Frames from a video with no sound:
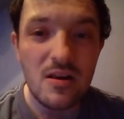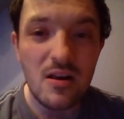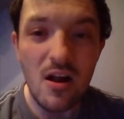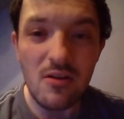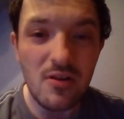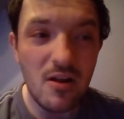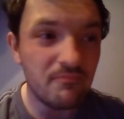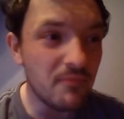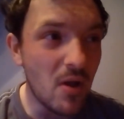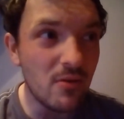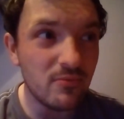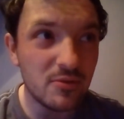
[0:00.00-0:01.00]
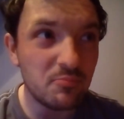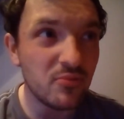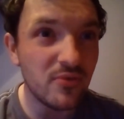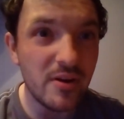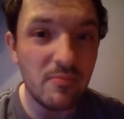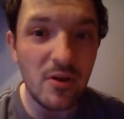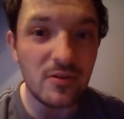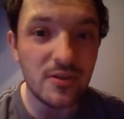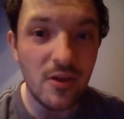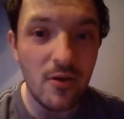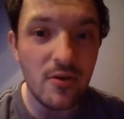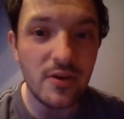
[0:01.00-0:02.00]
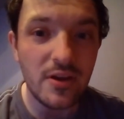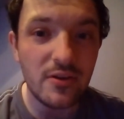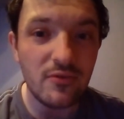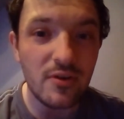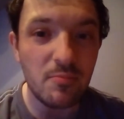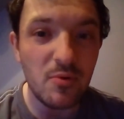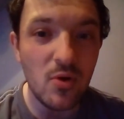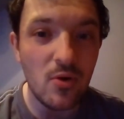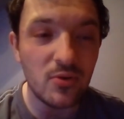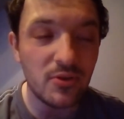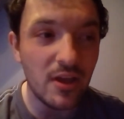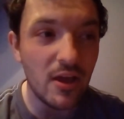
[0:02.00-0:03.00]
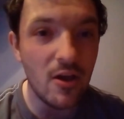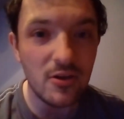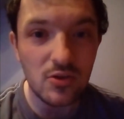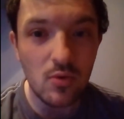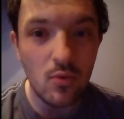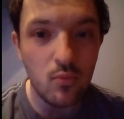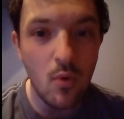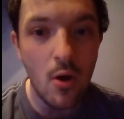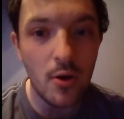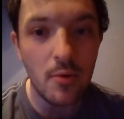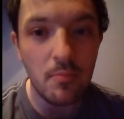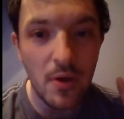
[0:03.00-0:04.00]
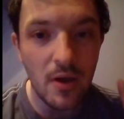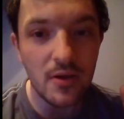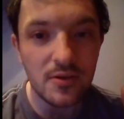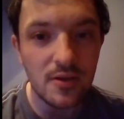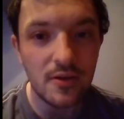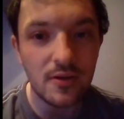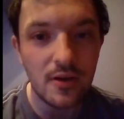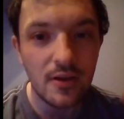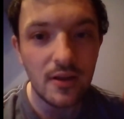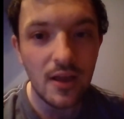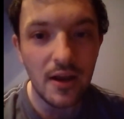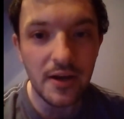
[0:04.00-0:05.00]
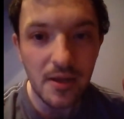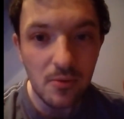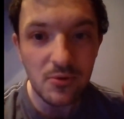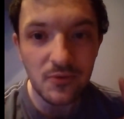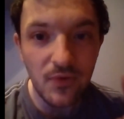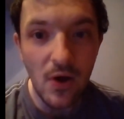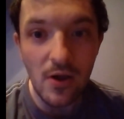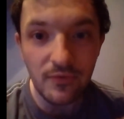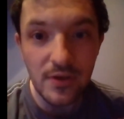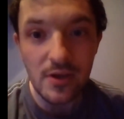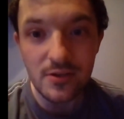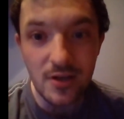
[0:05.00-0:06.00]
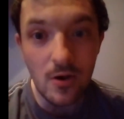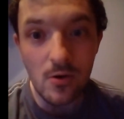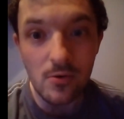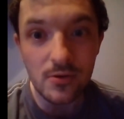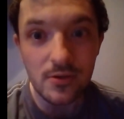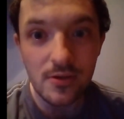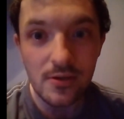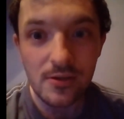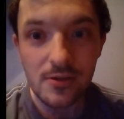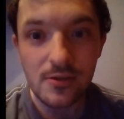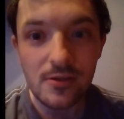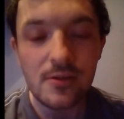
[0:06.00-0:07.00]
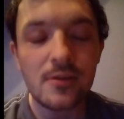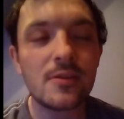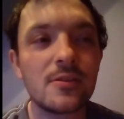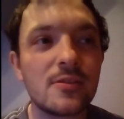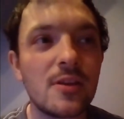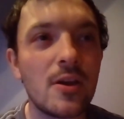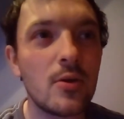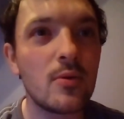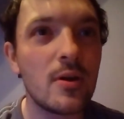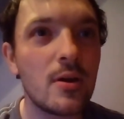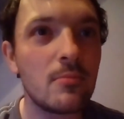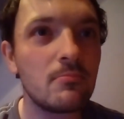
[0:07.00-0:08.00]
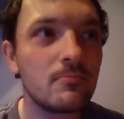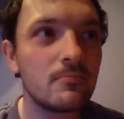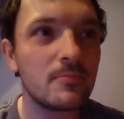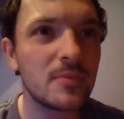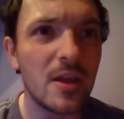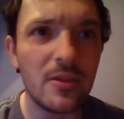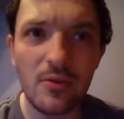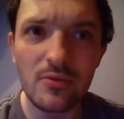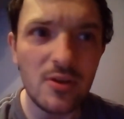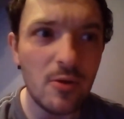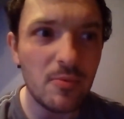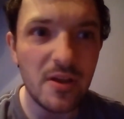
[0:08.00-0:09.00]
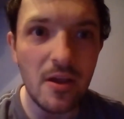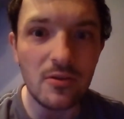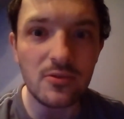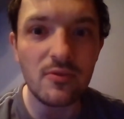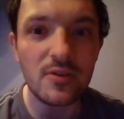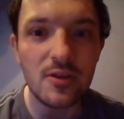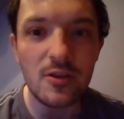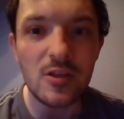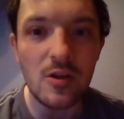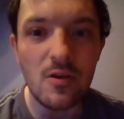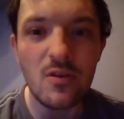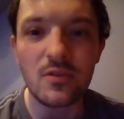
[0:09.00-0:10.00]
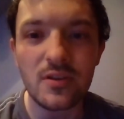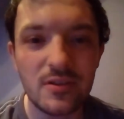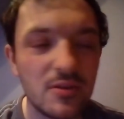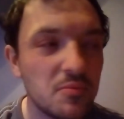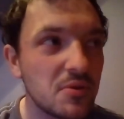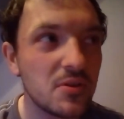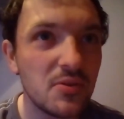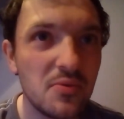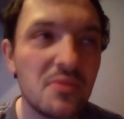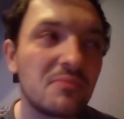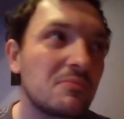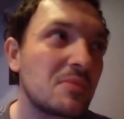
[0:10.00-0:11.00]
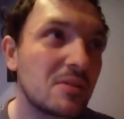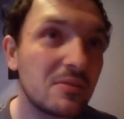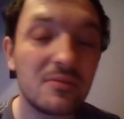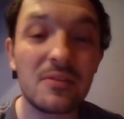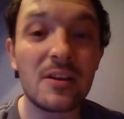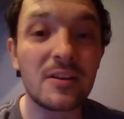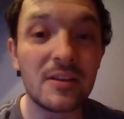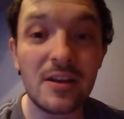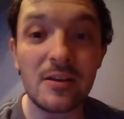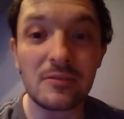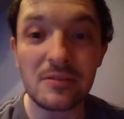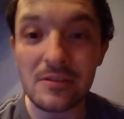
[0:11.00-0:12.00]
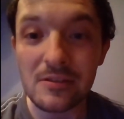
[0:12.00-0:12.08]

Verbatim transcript: I, I was pretty much the only Incredible Hulk there. I saw one person and he was five years old. So, um, yeah, there was nobody else dressed as the Hulk, and you would have thought, fucking hell.